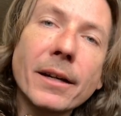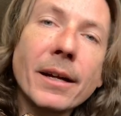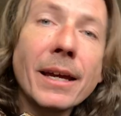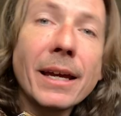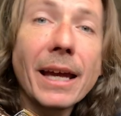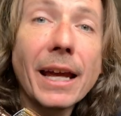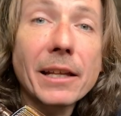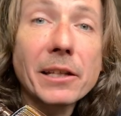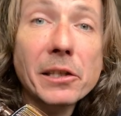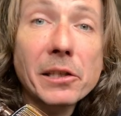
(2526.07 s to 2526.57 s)

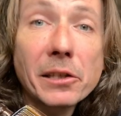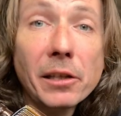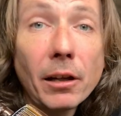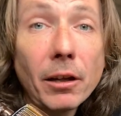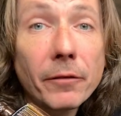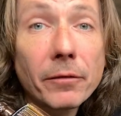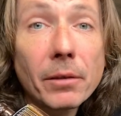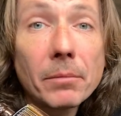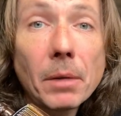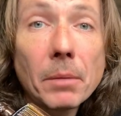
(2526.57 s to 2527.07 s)
It's still
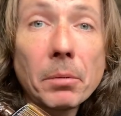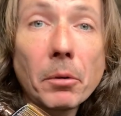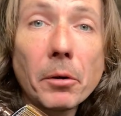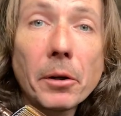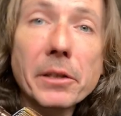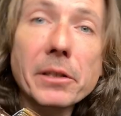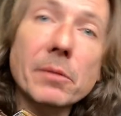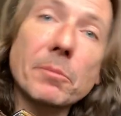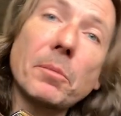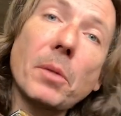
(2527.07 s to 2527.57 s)
from a
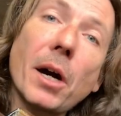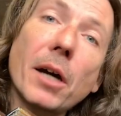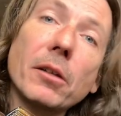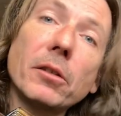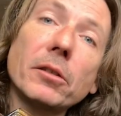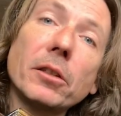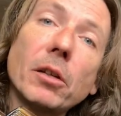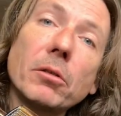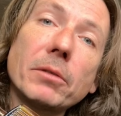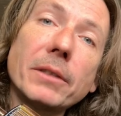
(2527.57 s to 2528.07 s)
poison bottle,
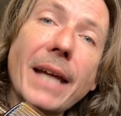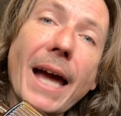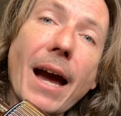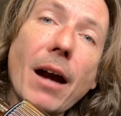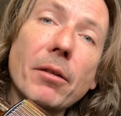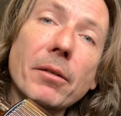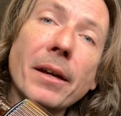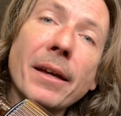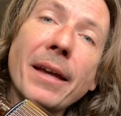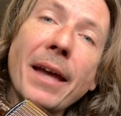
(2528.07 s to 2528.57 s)
no
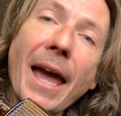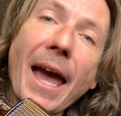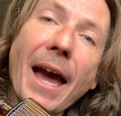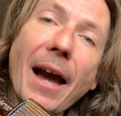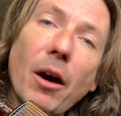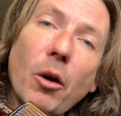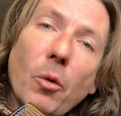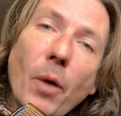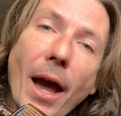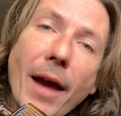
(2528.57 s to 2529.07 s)
doubt.
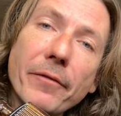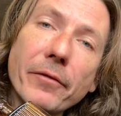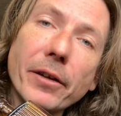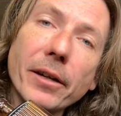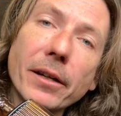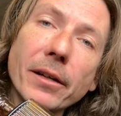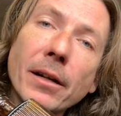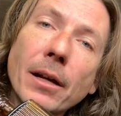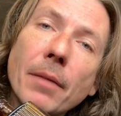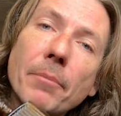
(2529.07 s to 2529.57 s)

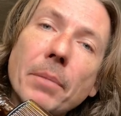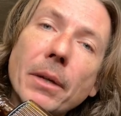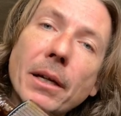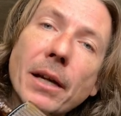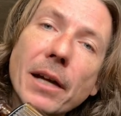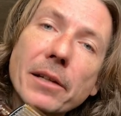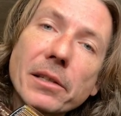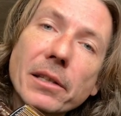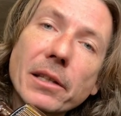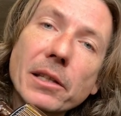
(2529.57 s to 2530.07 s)
However,
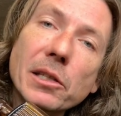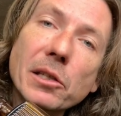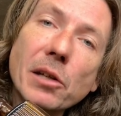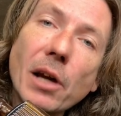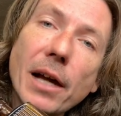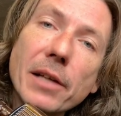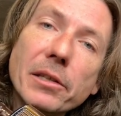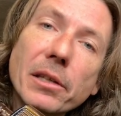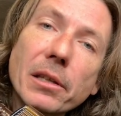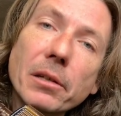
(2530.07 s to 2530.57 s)
because of the
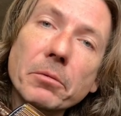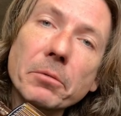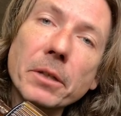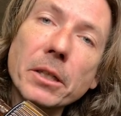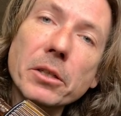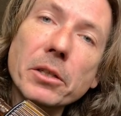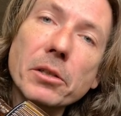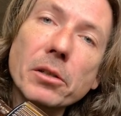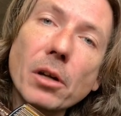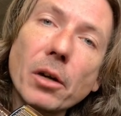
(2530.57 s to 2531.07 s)
size of the
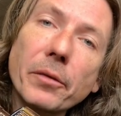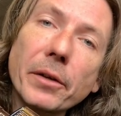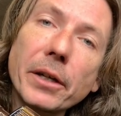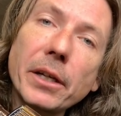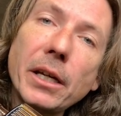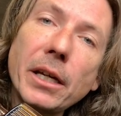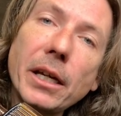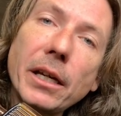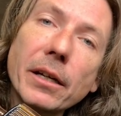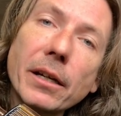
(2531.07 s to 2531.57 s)
ridges over
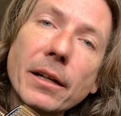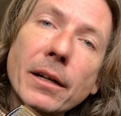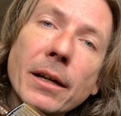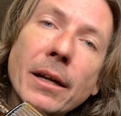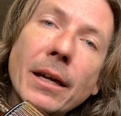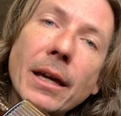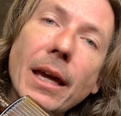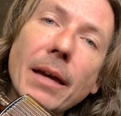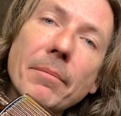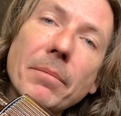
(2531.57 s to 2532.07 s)
here,
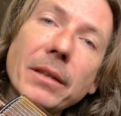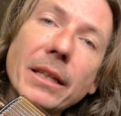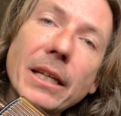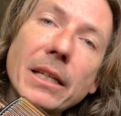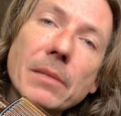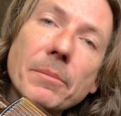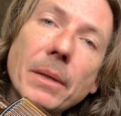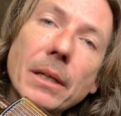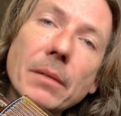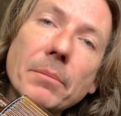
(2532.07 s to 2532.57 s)
it leads
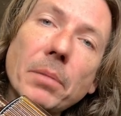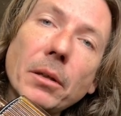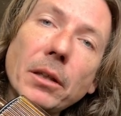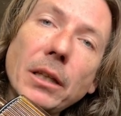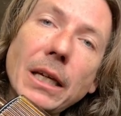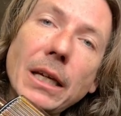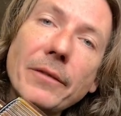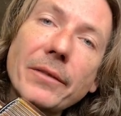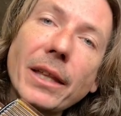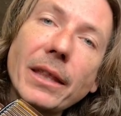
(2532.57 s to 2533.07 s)
me to
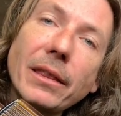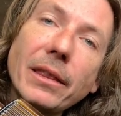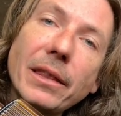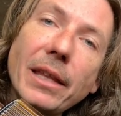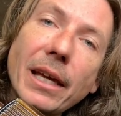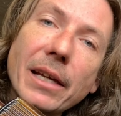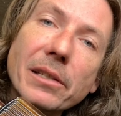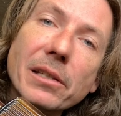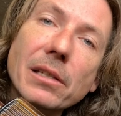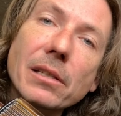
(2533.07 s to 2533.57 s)
believe that
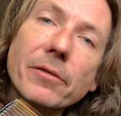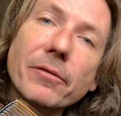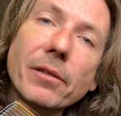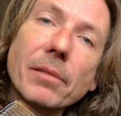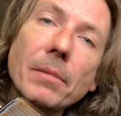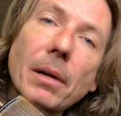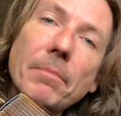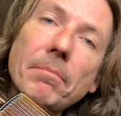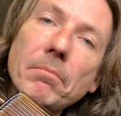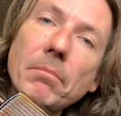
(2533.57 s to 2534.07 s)
this is from
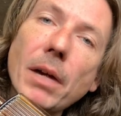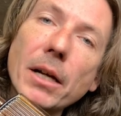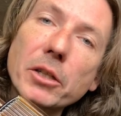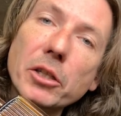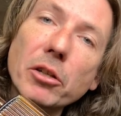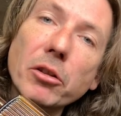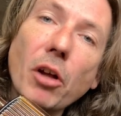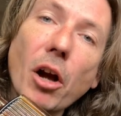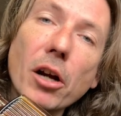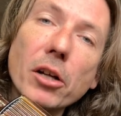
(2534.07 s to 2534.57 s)
a much
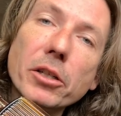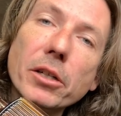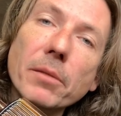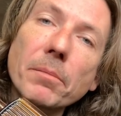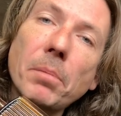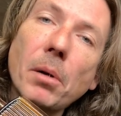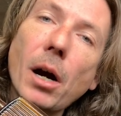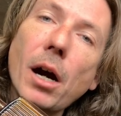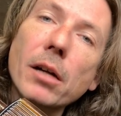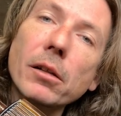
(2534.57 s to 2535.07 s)
larger
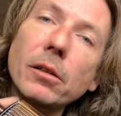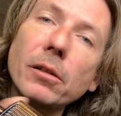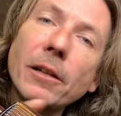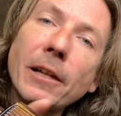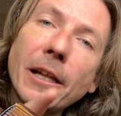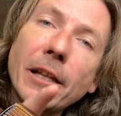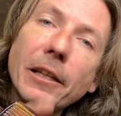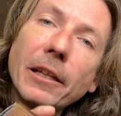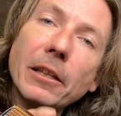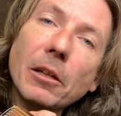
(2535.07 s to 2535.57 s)
bottle
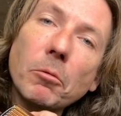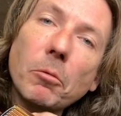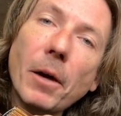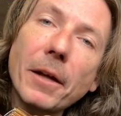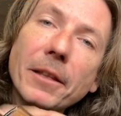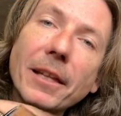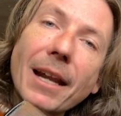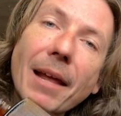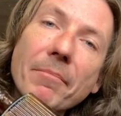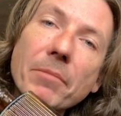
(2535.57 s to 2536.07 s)
than the one
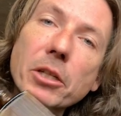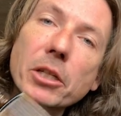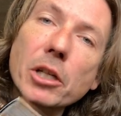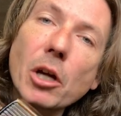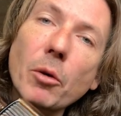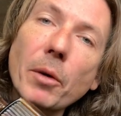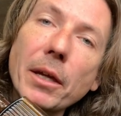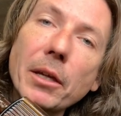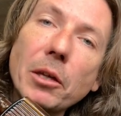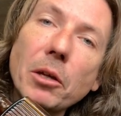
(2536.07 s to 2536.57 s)
that I'm
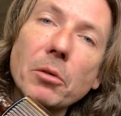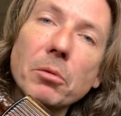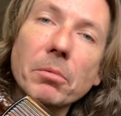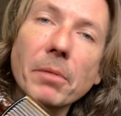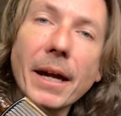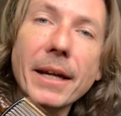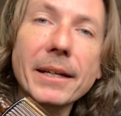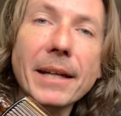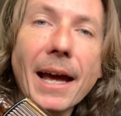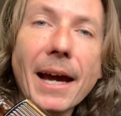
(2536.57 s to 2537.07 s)
showing you
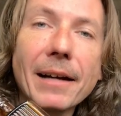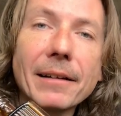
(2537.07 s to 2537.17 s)
right now.